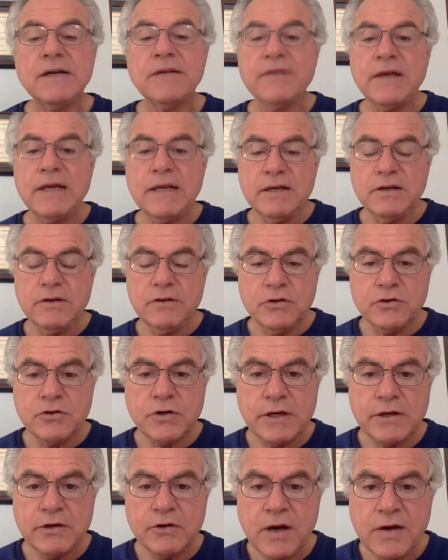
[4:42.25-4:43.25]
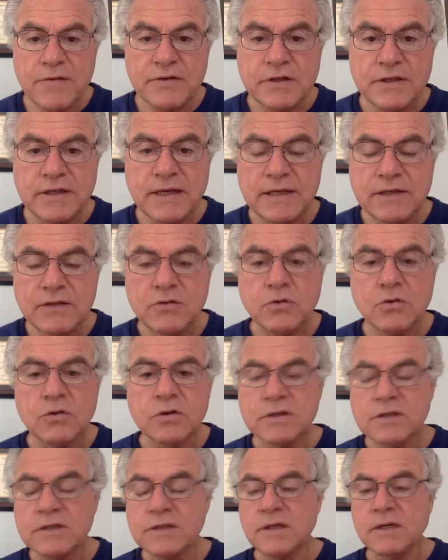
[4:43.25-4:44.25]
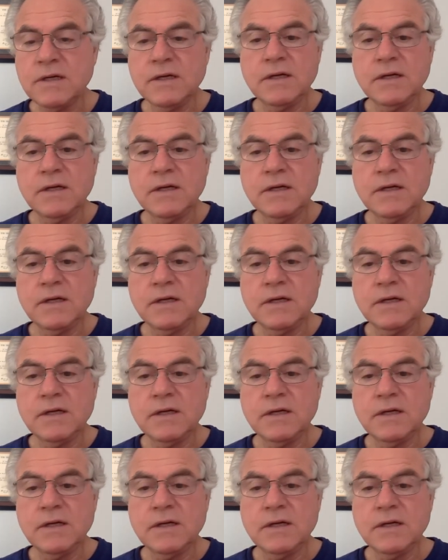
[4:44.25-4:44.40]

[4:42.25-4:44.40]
Then you try to gravitate towards